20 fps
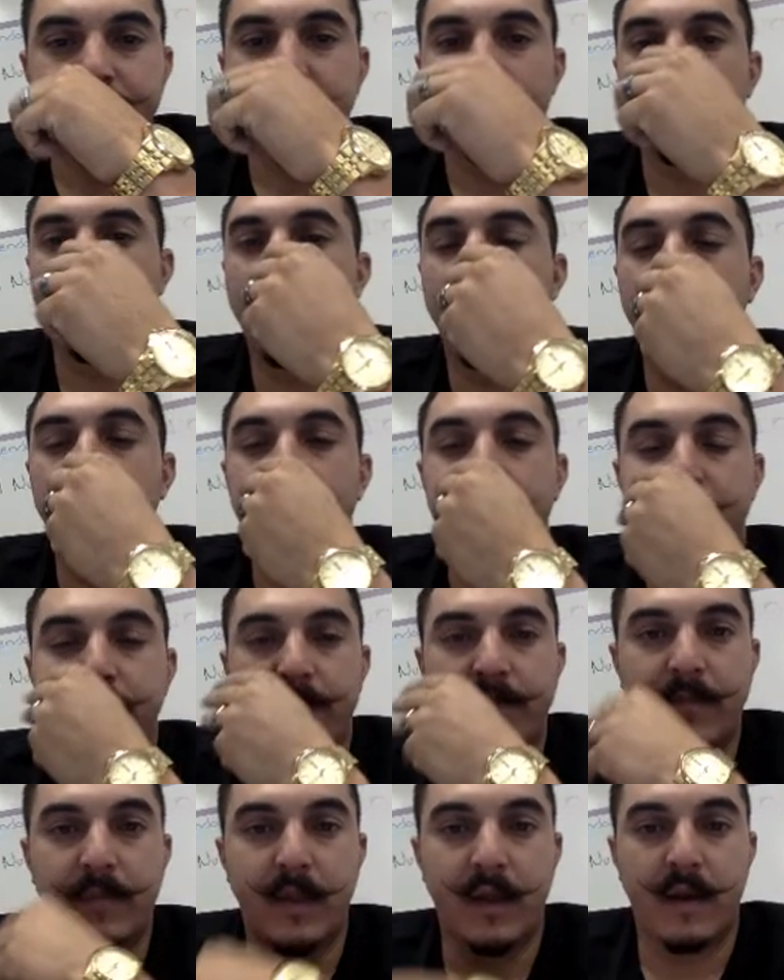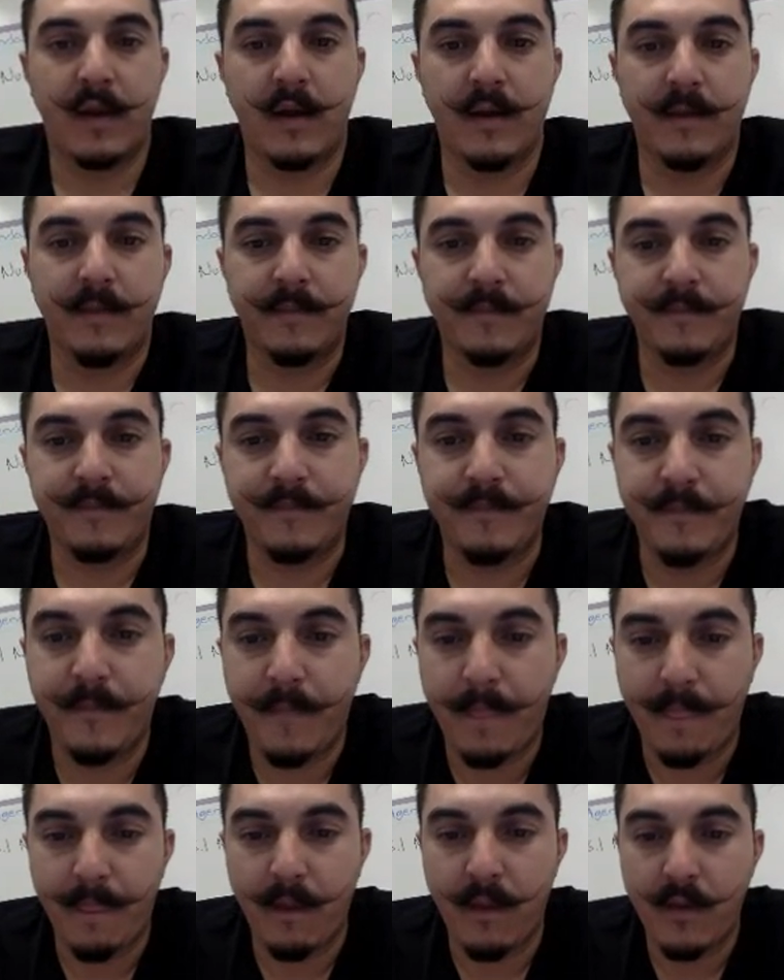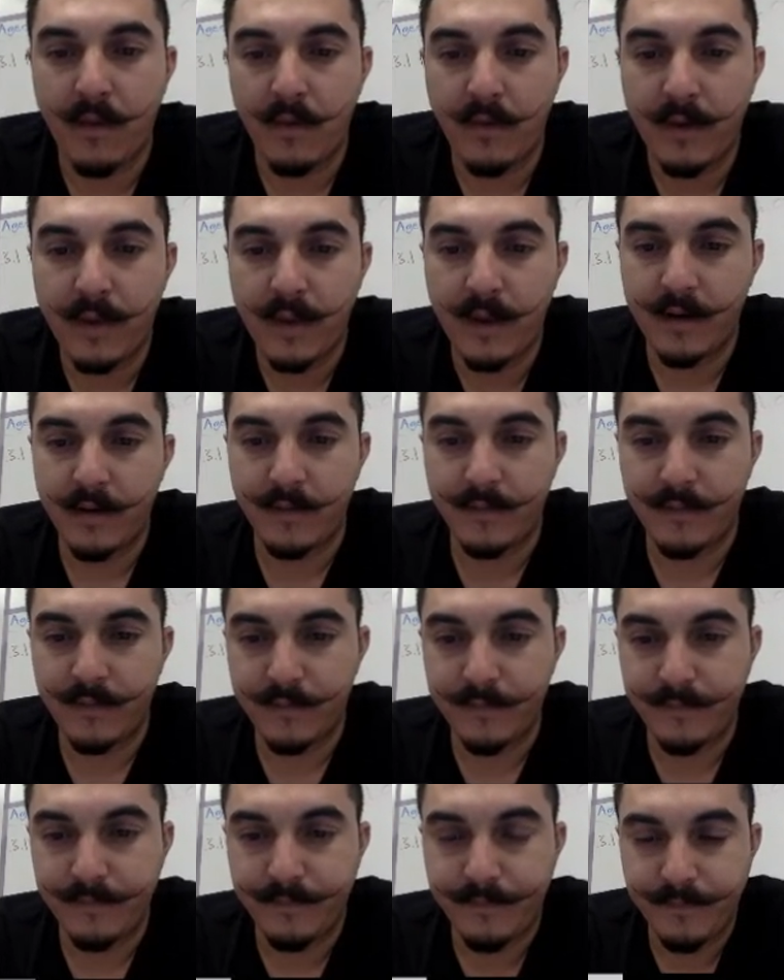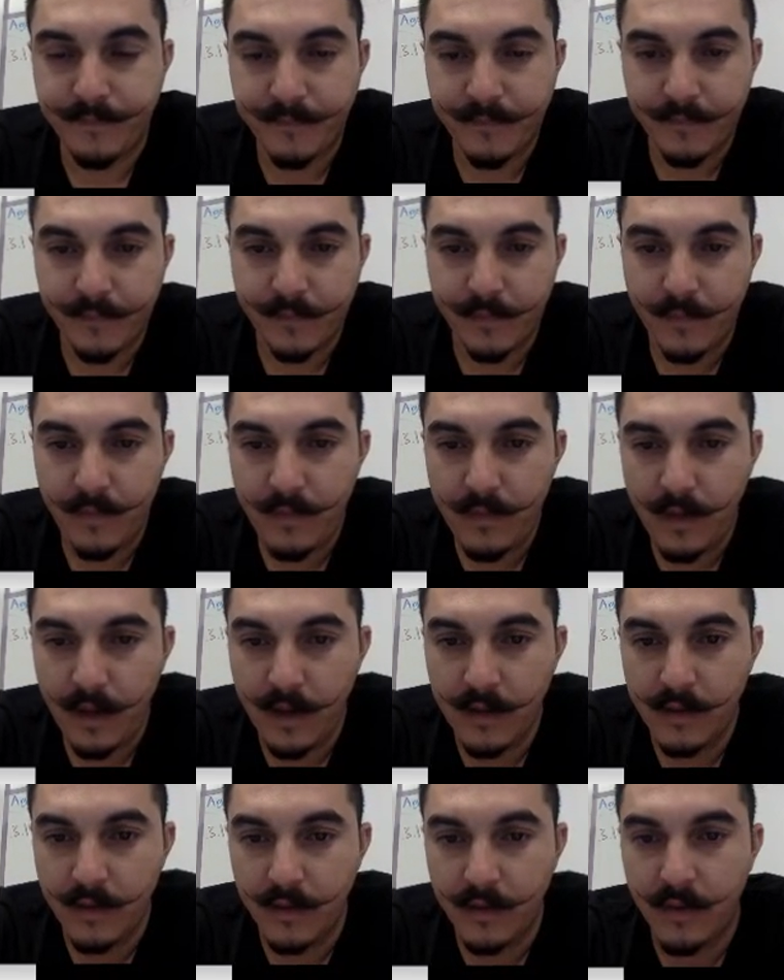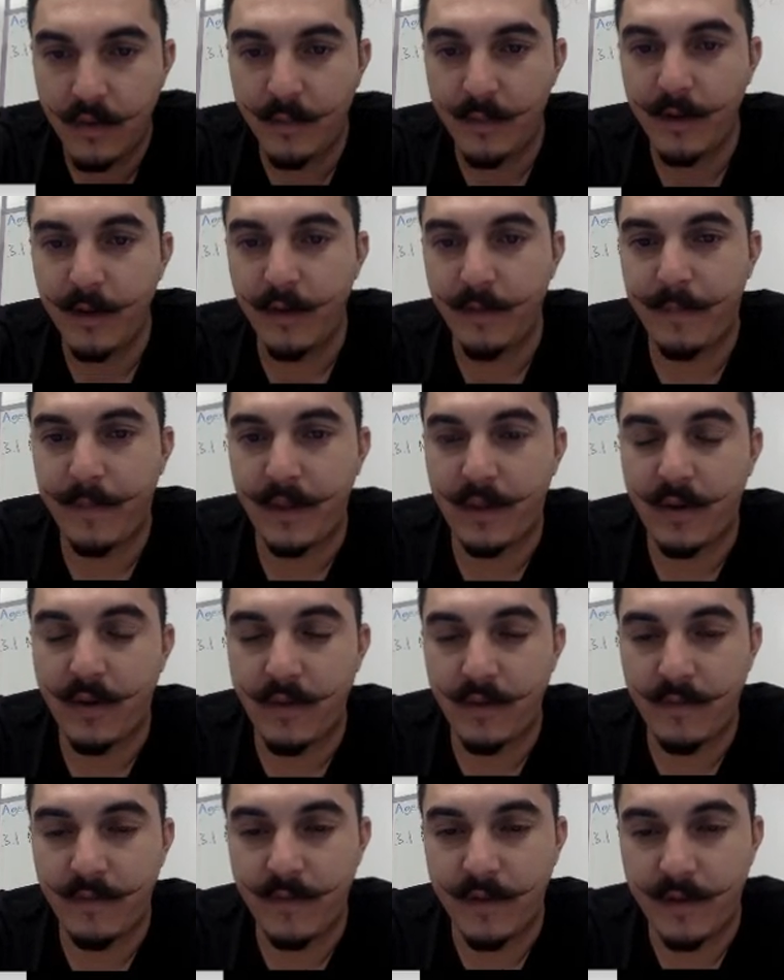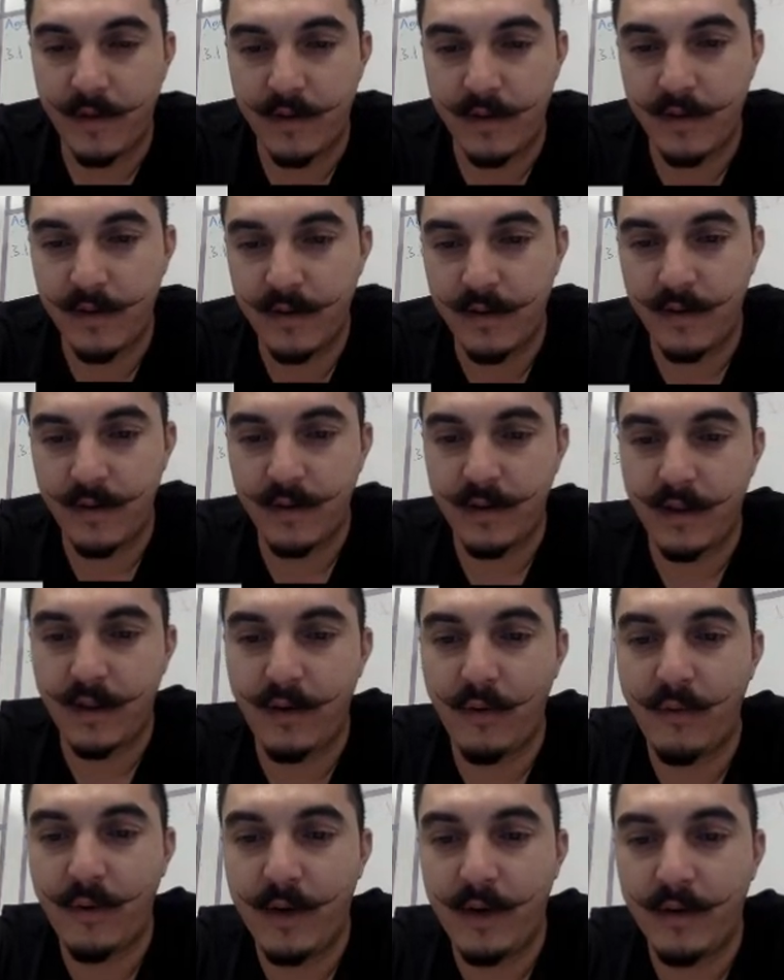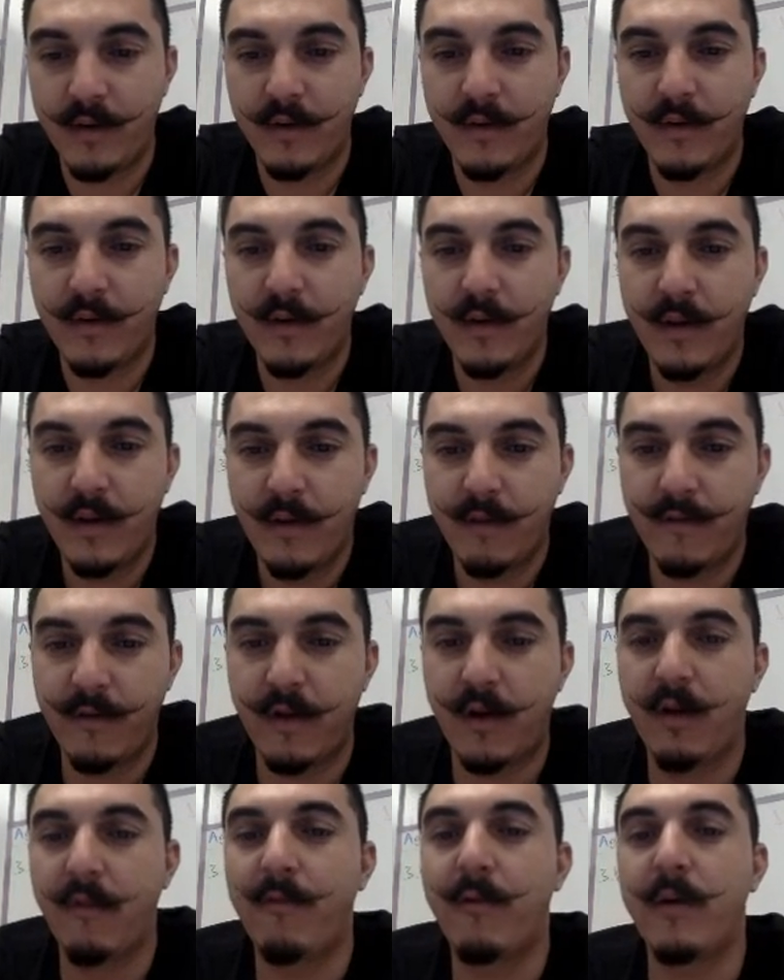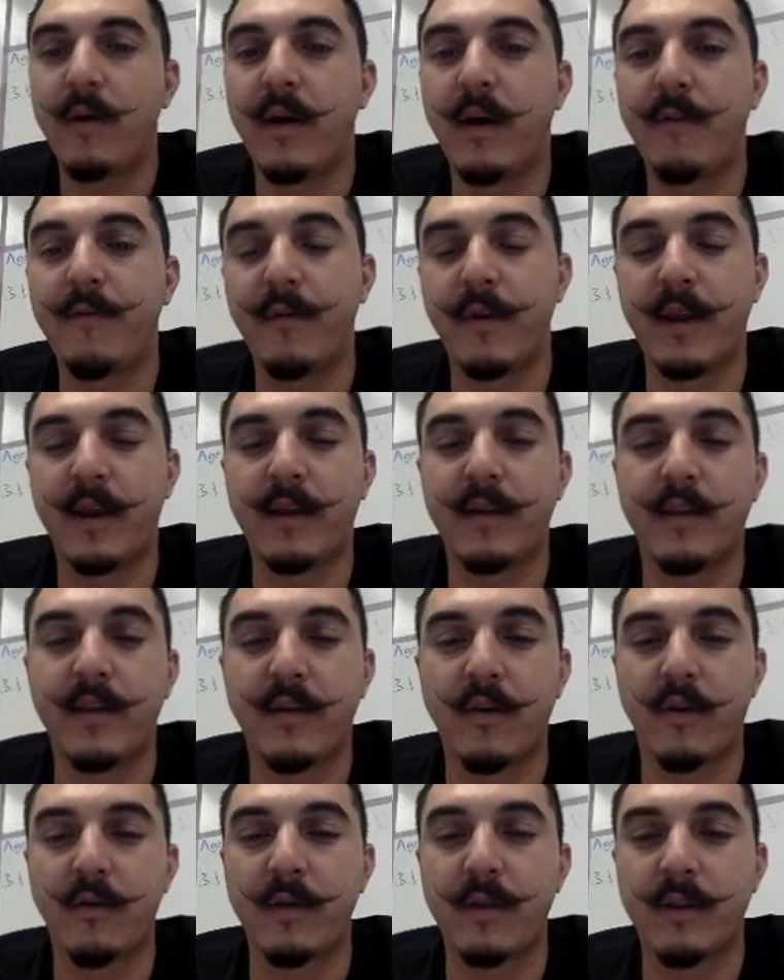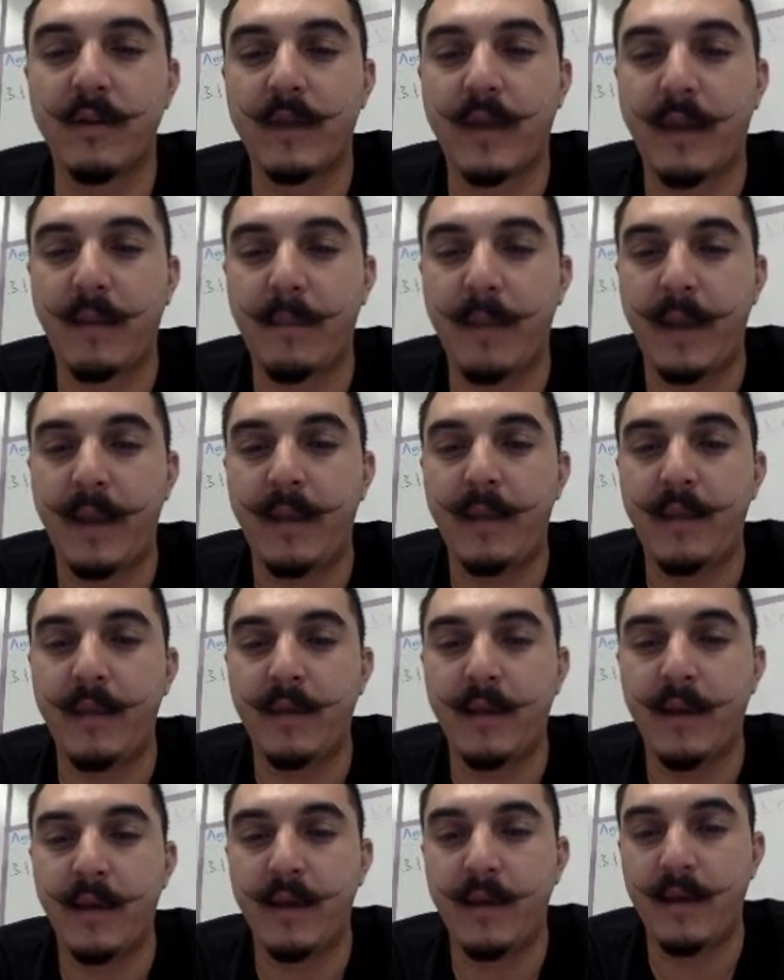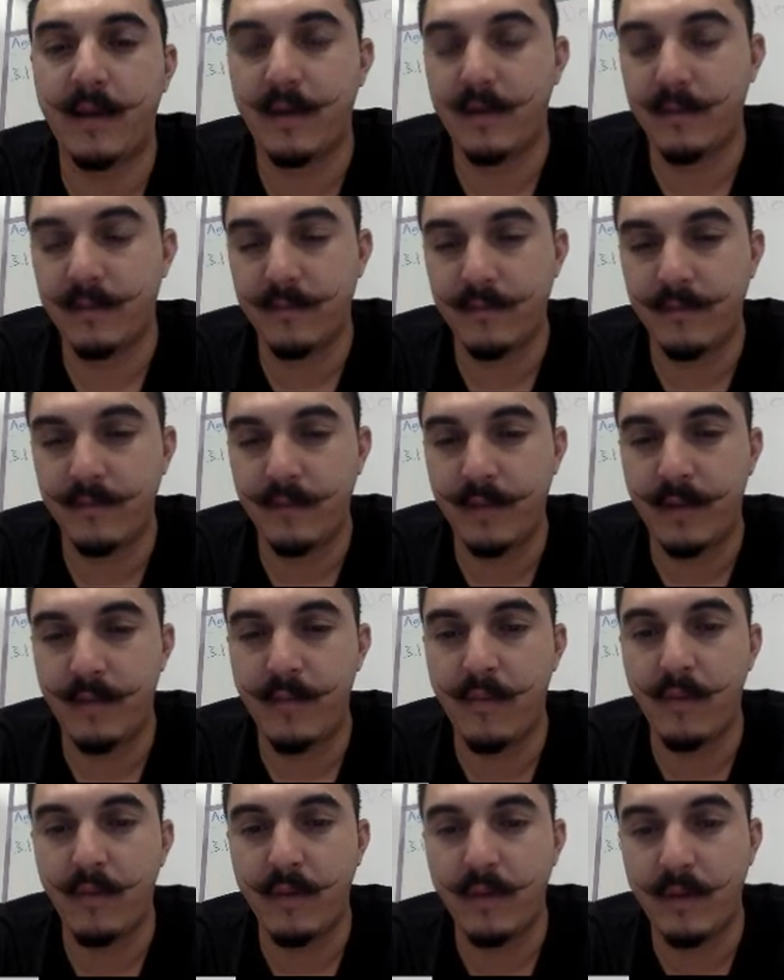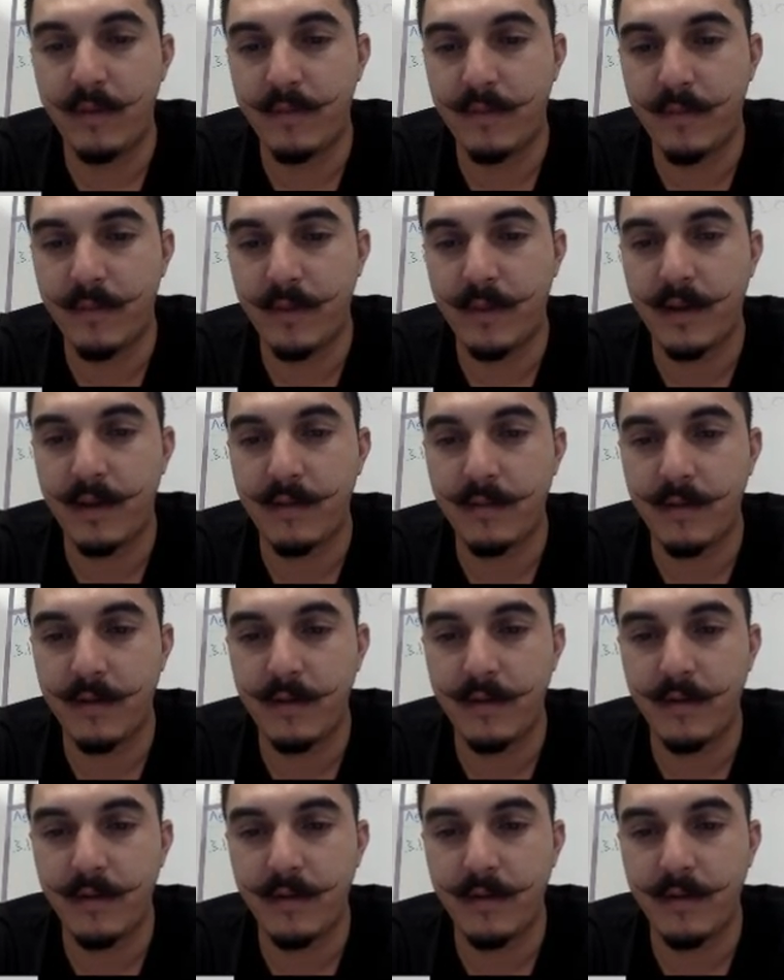Okay, so here's kind of a cool little picture of a inguinal. I feel like this always looks like plankton, kind of like being pulled up from the side. But